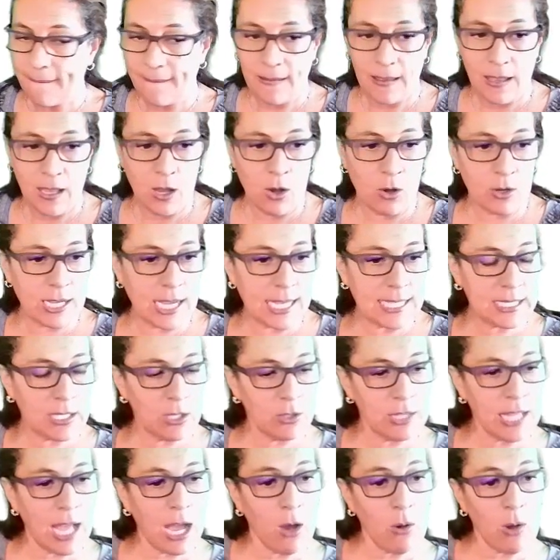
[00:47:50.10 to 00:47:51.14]
Okay, so
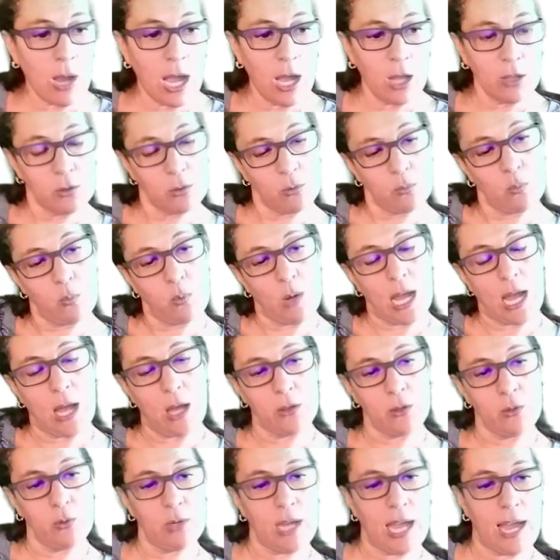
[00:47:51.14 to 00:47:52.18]
now how
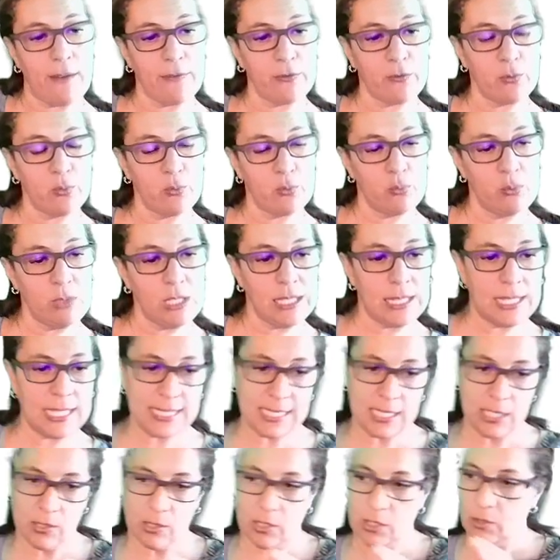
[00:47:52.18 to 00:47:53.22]
do you have to read this?
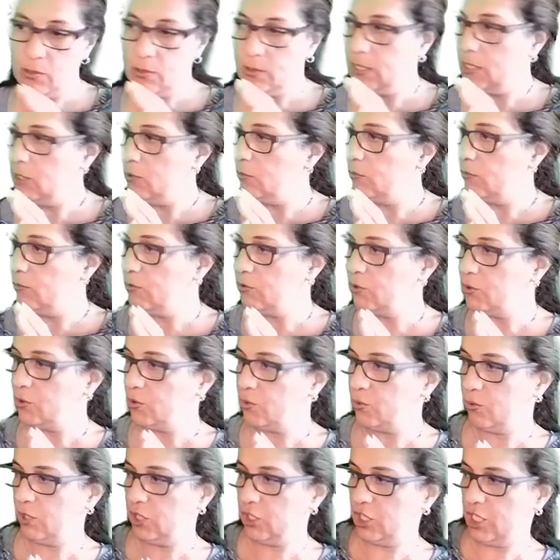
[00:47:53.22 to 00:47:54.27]
You
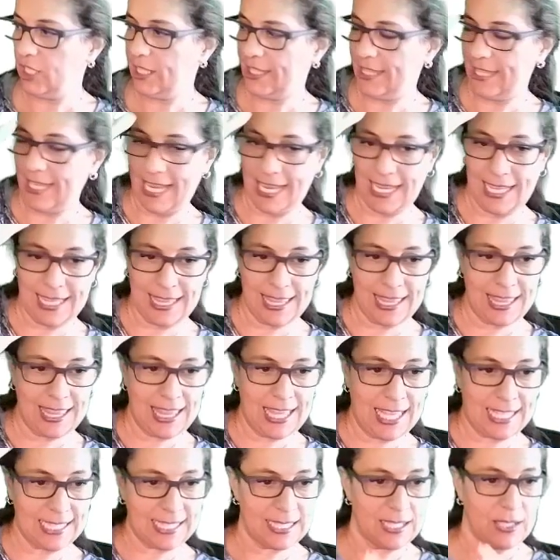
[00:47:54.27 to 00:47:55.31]
switch it like
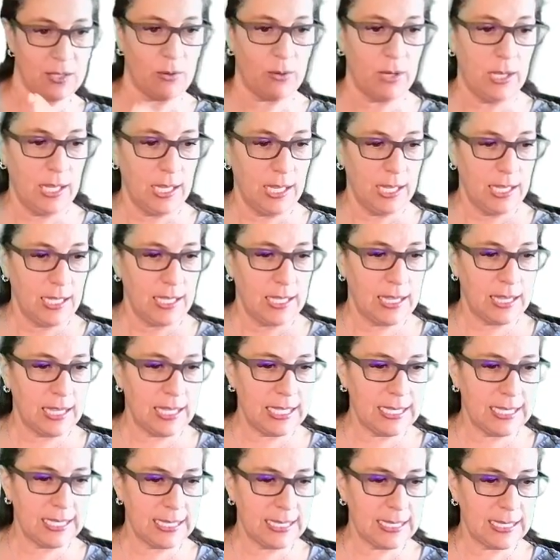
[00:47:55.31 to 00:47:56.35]
this. So
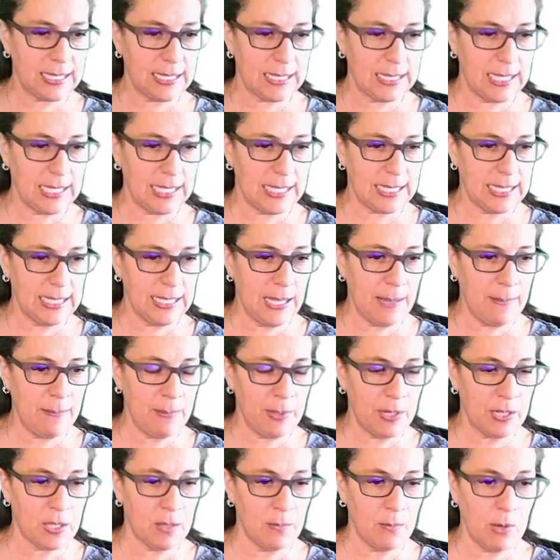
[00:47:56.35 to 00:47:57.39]
this
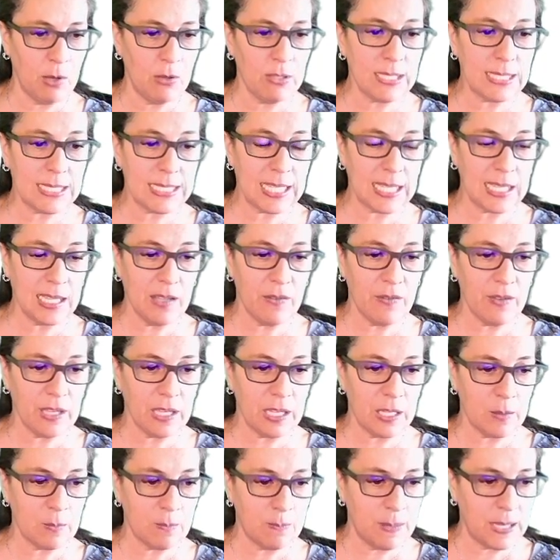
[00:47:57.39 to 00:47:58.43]
number, the most
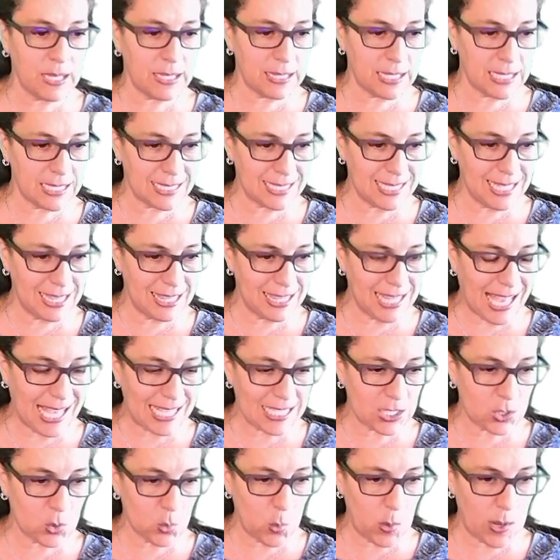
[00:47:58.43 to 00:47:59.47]
significant bit is the
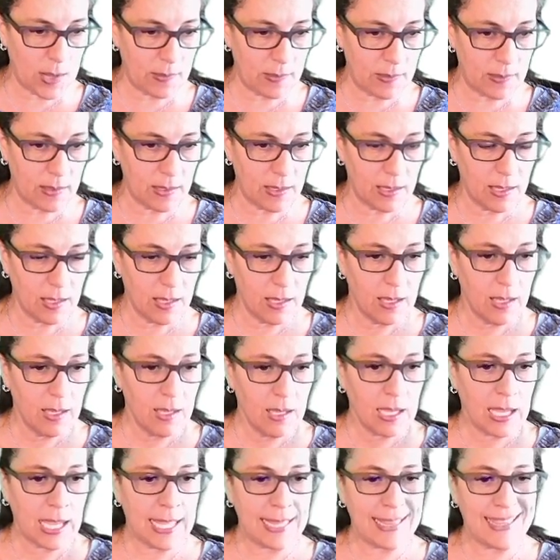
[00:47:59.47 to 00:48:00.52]
last one,
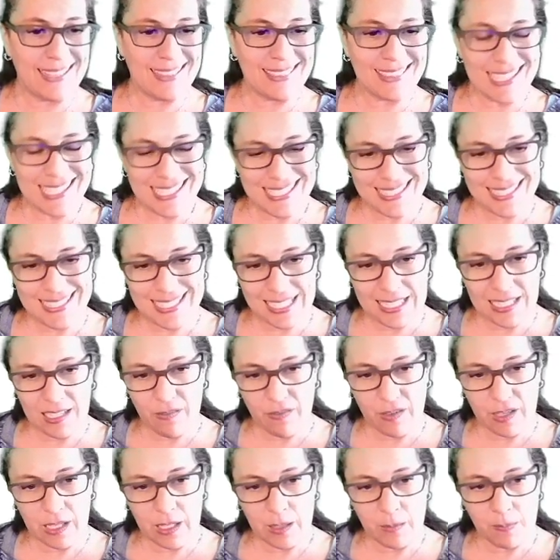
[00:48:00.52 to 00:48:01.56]
and the least
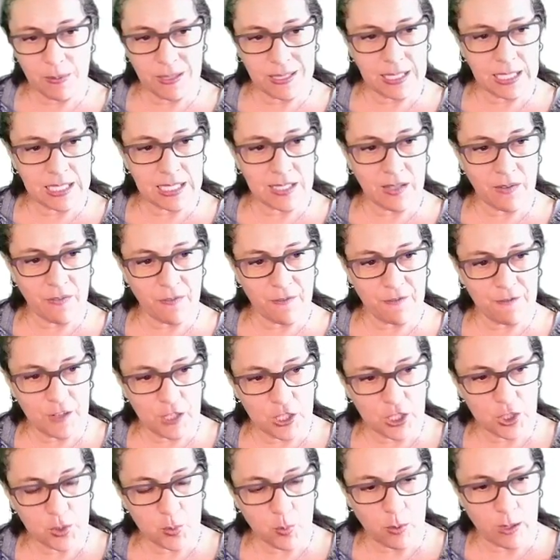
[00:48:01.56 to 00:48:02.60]
significant bit is the
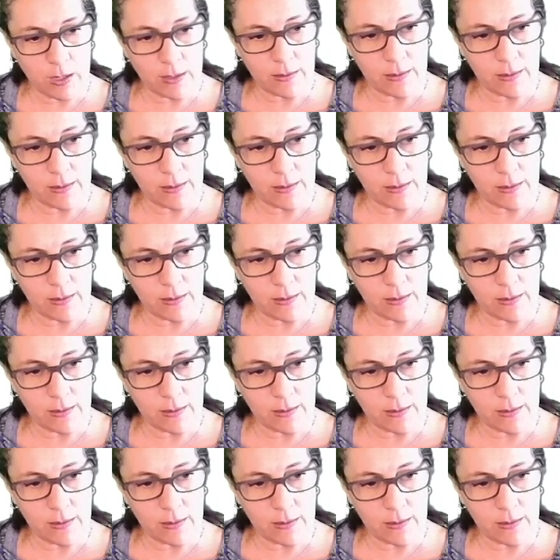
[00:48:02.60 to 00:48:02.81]
first one.